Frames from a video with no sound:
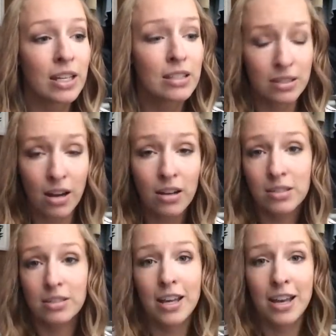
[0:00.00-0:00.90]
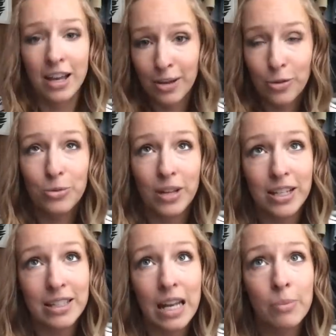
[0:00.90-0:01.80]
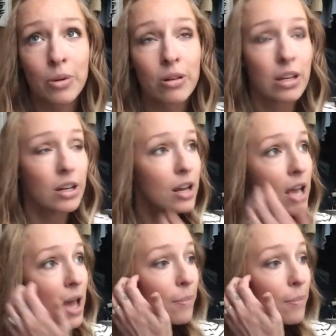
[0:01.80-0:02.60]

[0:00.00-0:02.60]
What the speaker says: sucks. Who likes to get up earlier,